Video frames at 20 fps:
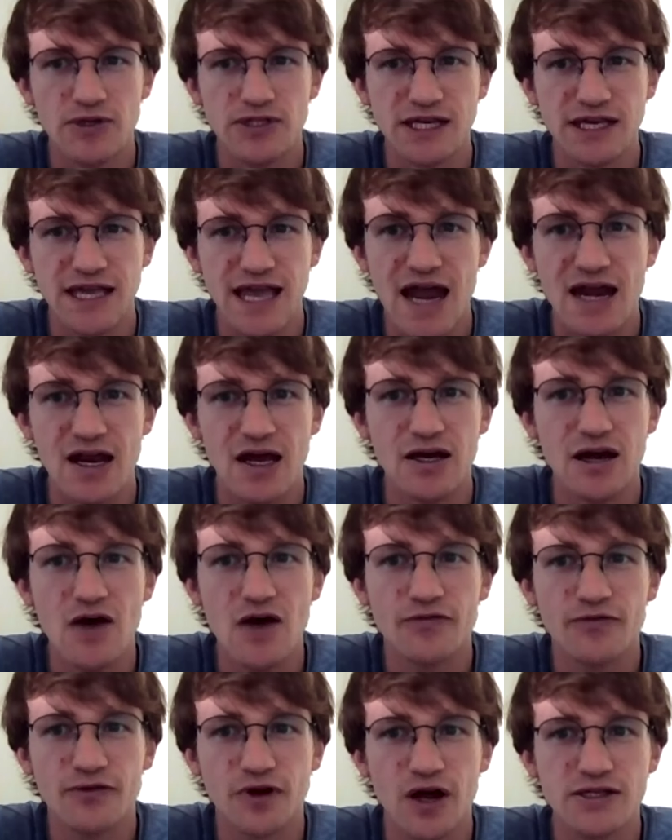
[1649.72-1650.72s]
again,
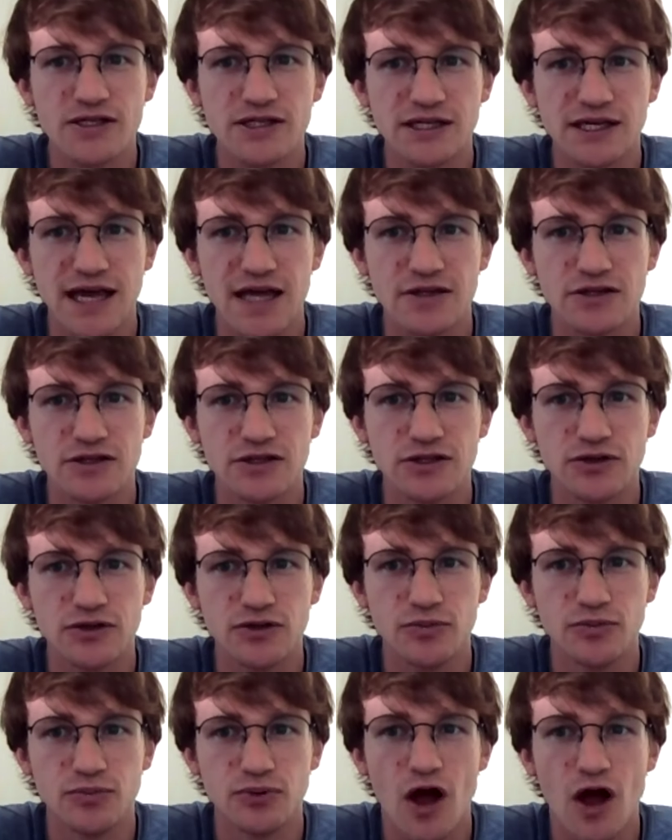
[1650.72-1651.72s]
enough for us to get
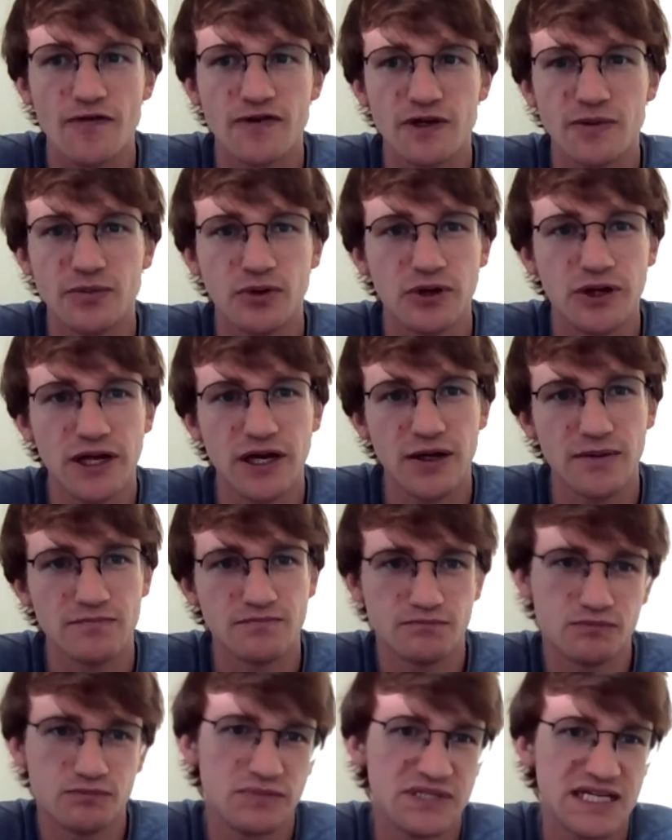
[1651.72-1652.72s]
to profitable and a
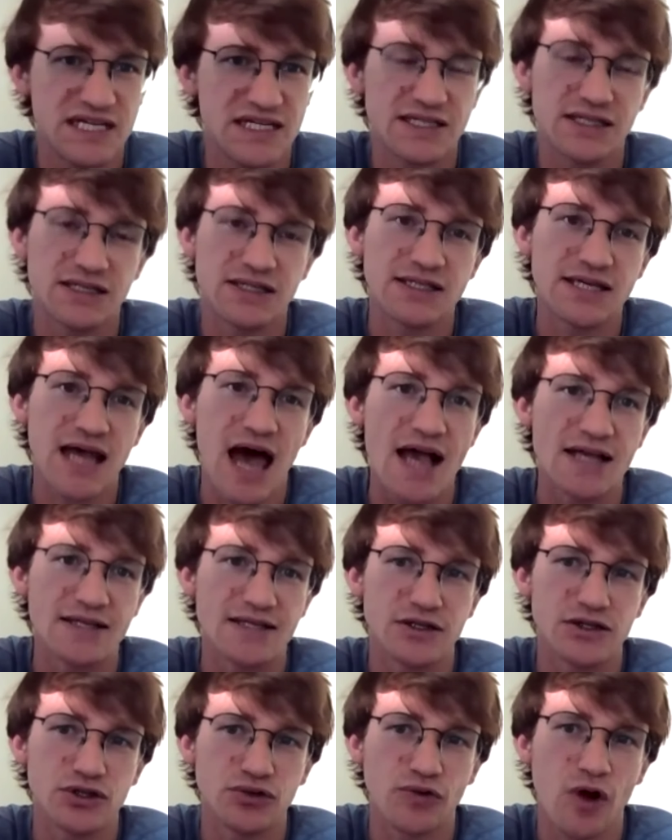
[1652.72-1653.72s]
decent size
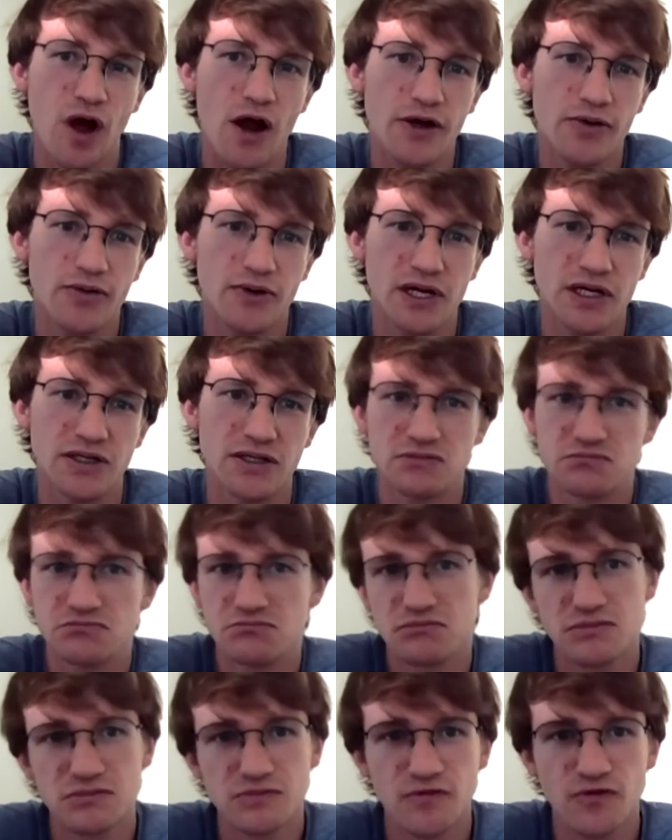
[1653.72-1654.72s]
in Toronto. And
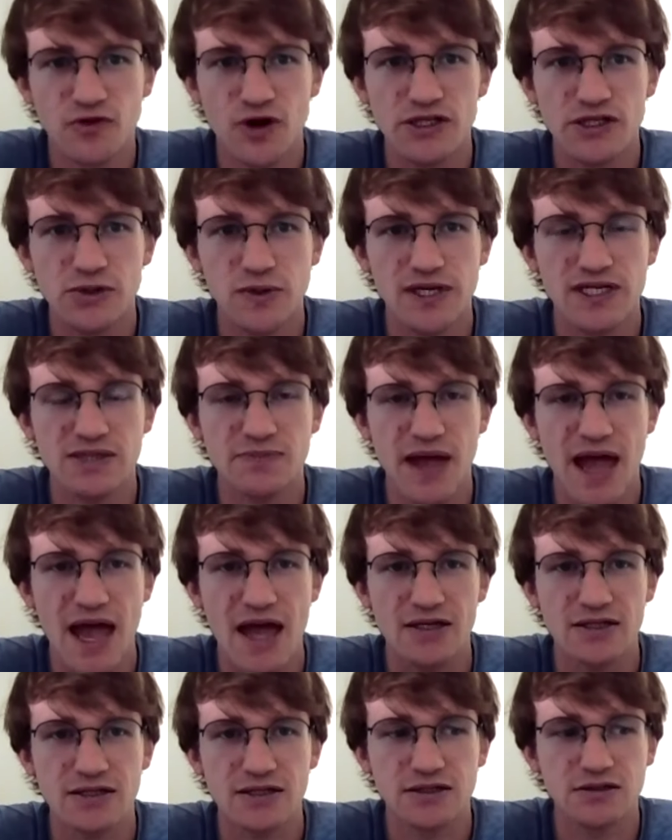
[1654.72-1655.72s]
for us to
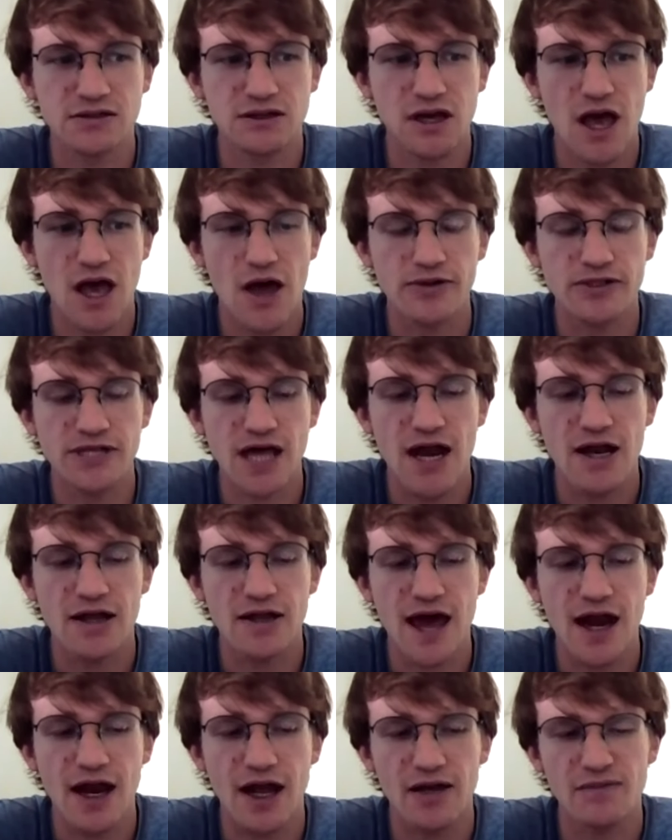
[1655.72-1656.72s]
expand outside of
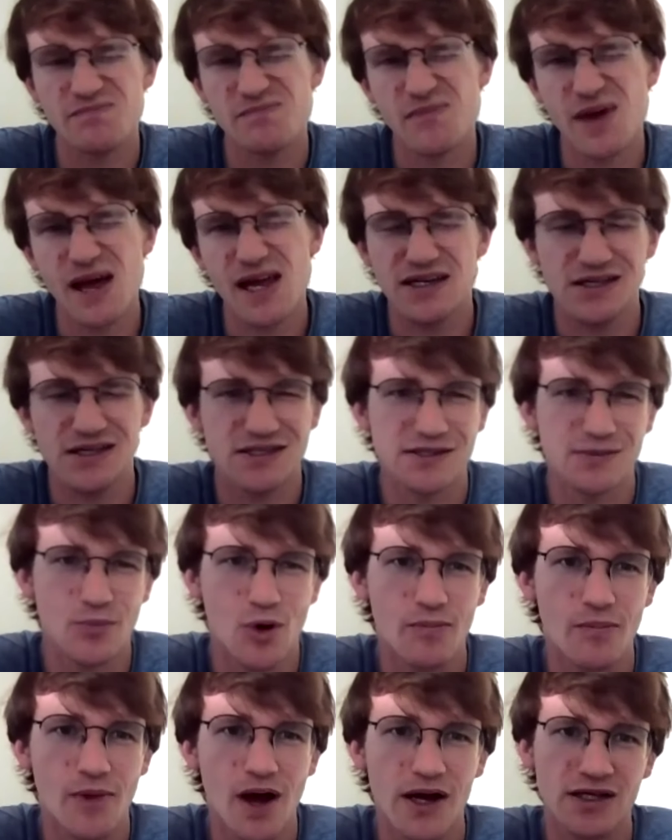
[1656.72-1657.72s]
that, I might need some
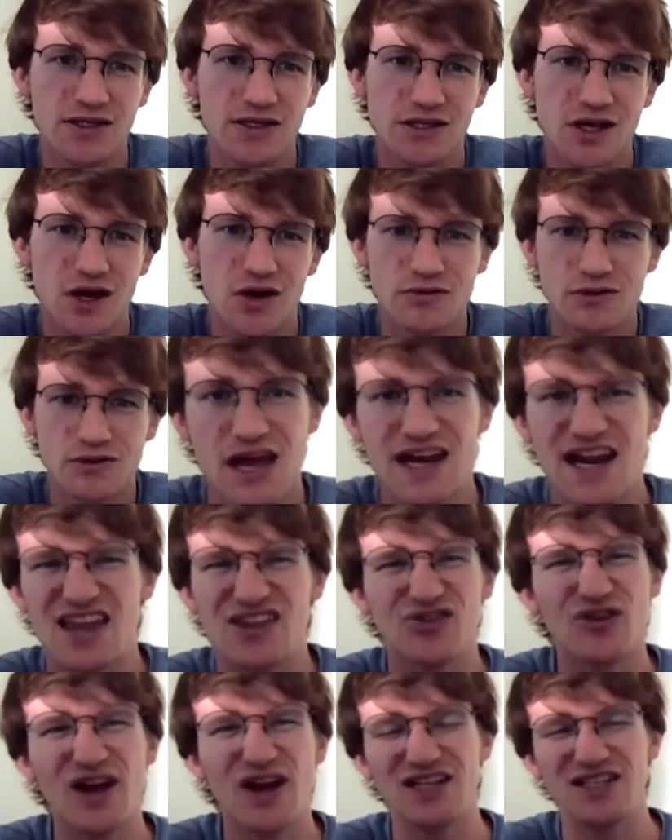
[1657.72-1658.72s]
more money. So, and yeah,
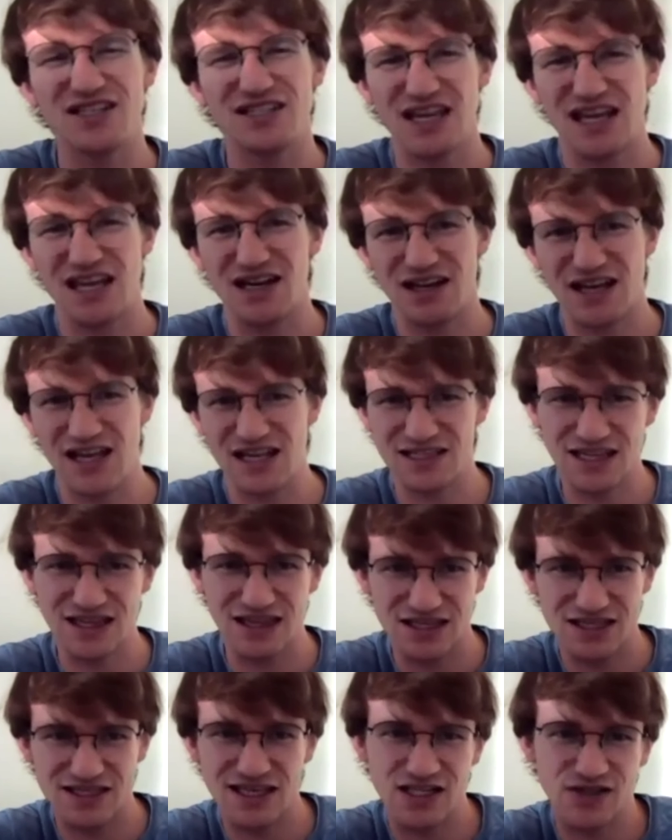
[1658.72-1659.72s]
That's- the range is in, is in
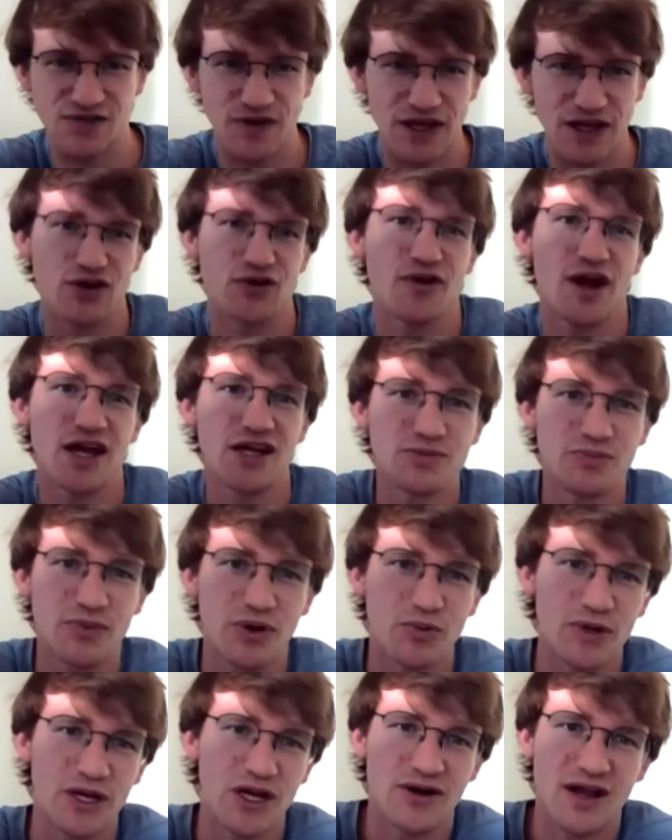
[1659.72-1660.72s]
the six figure range,
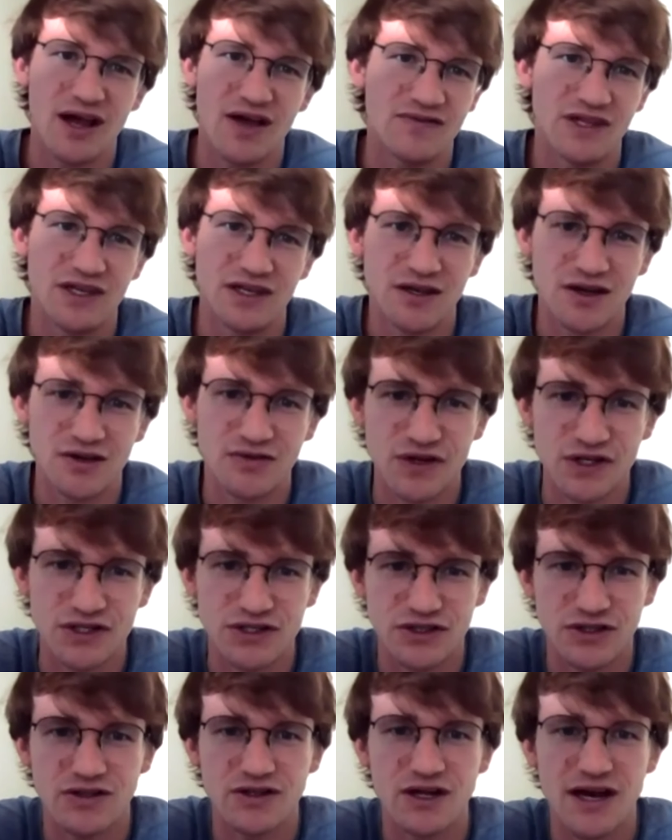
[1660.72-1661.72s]
but we don't have the
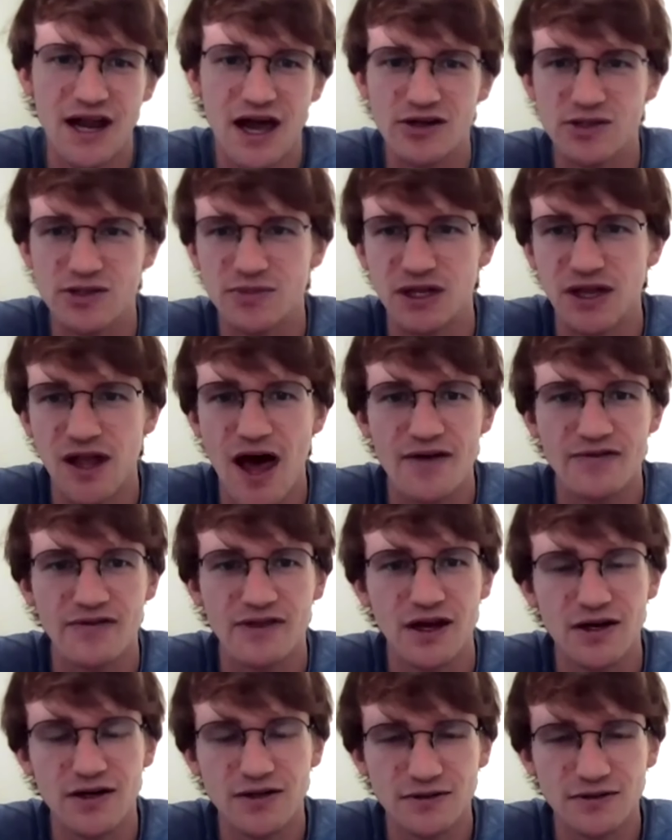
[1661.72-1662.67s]
official announcement live there